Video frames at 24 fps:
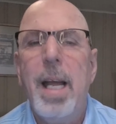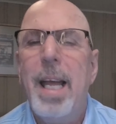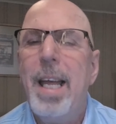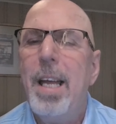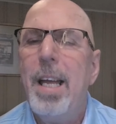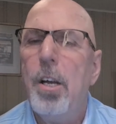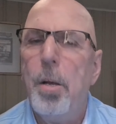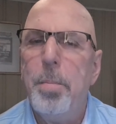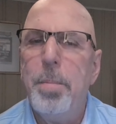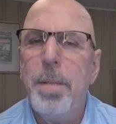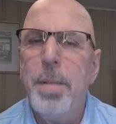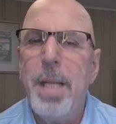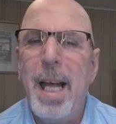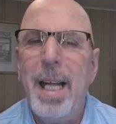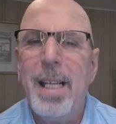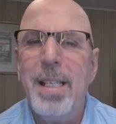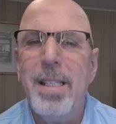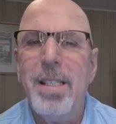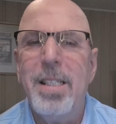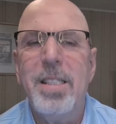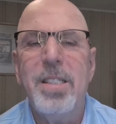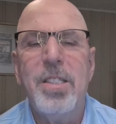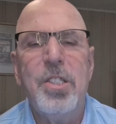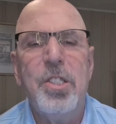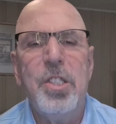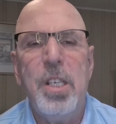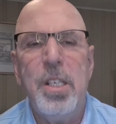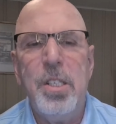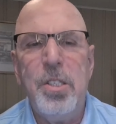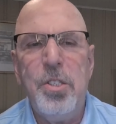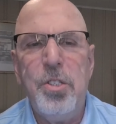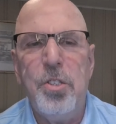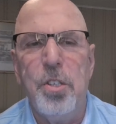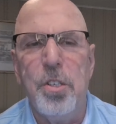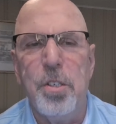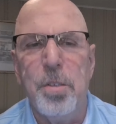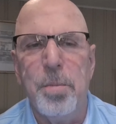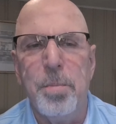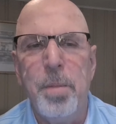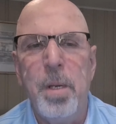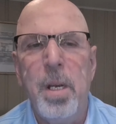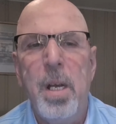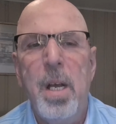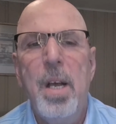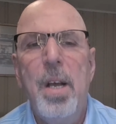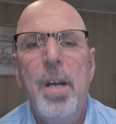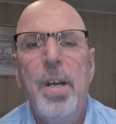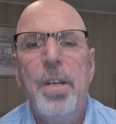help that
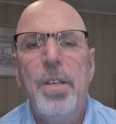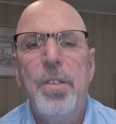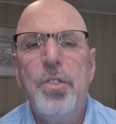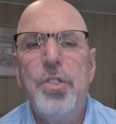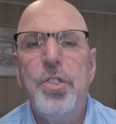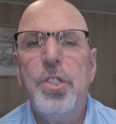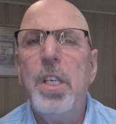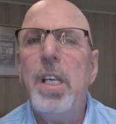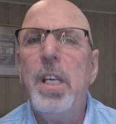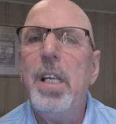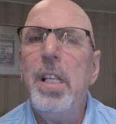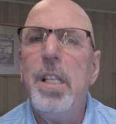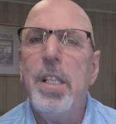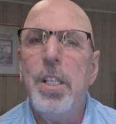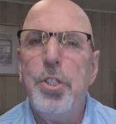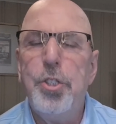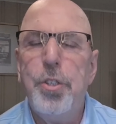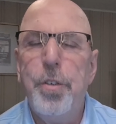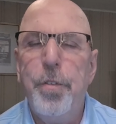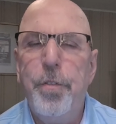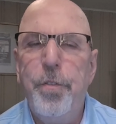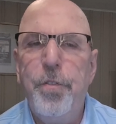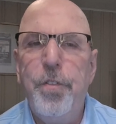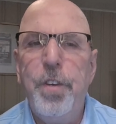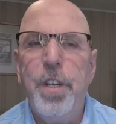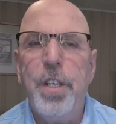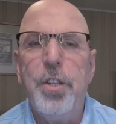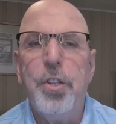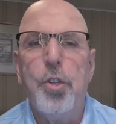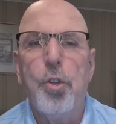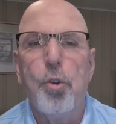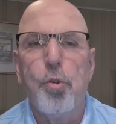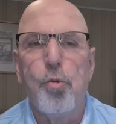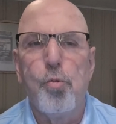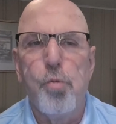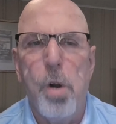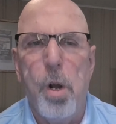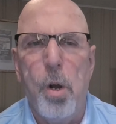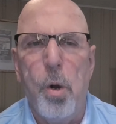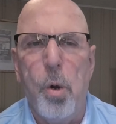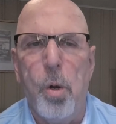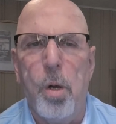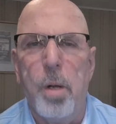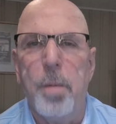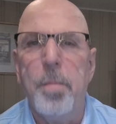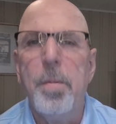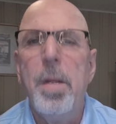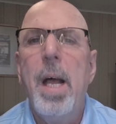system see that you fit the
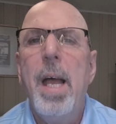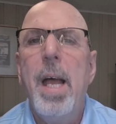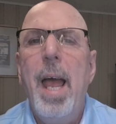role